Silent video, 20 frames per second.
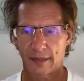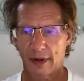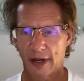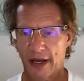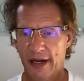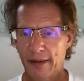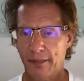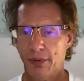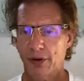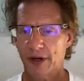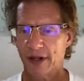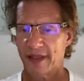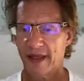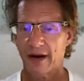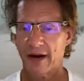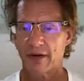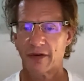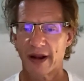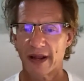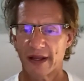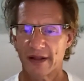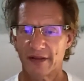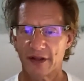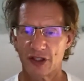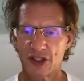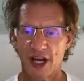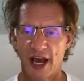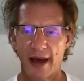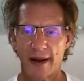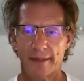And I'm putting that right in the
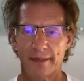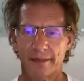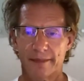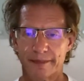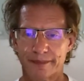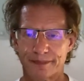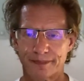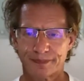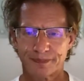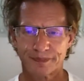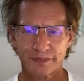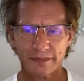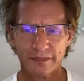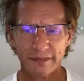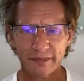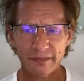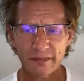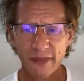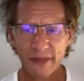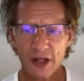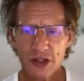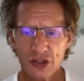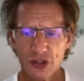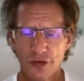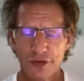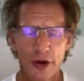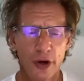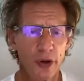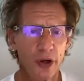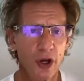chat. So
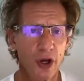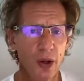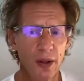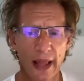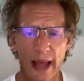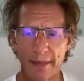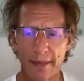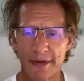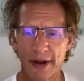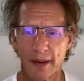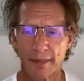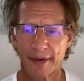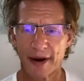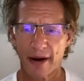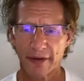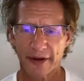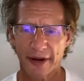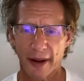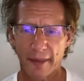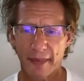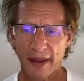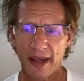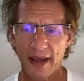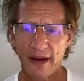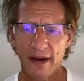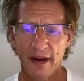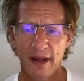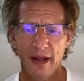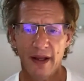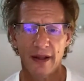if you go to
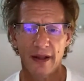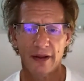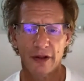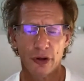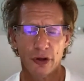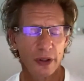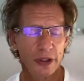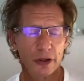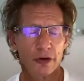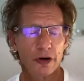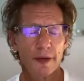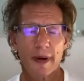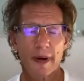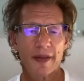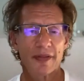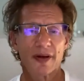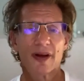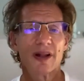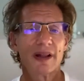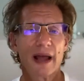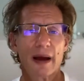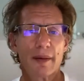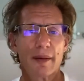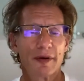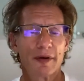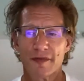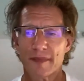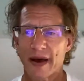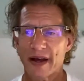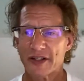collab.prouty.me, you can learn about the
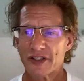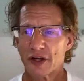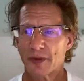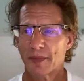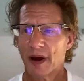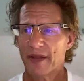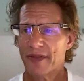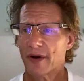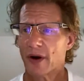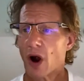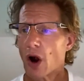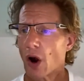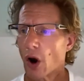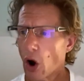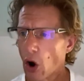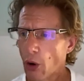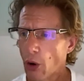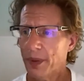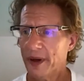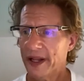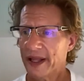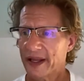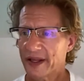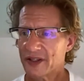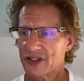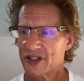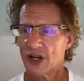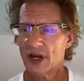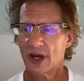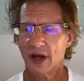collaborative mastermind. There are
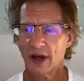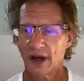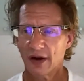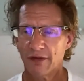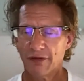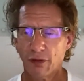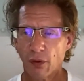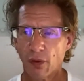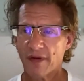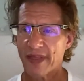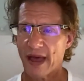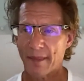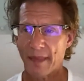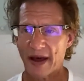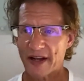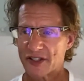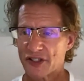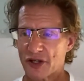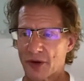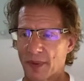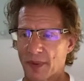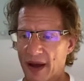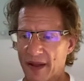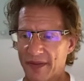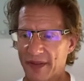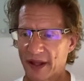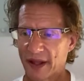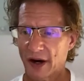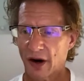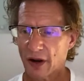openings for that
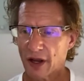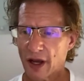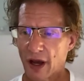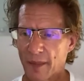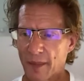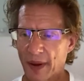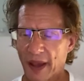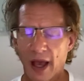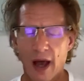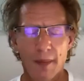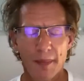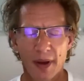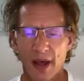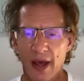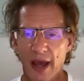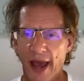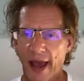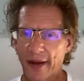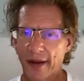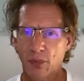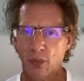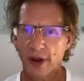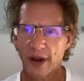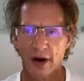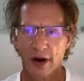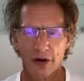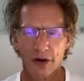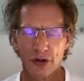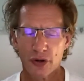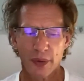mastermind that are coming up, and we
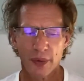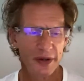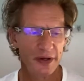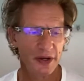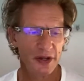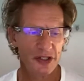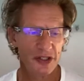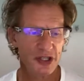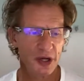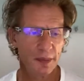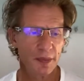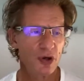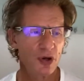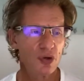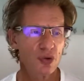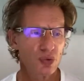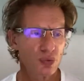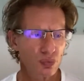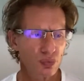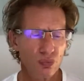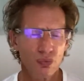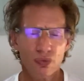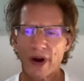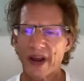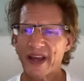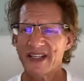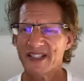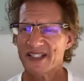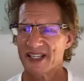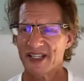are doing some
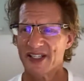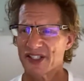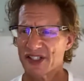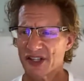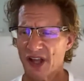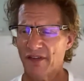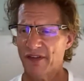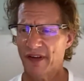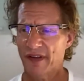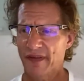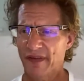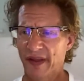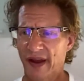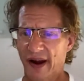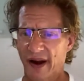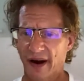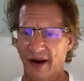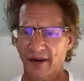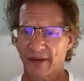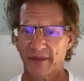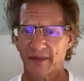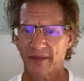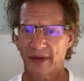crazy stuff in there.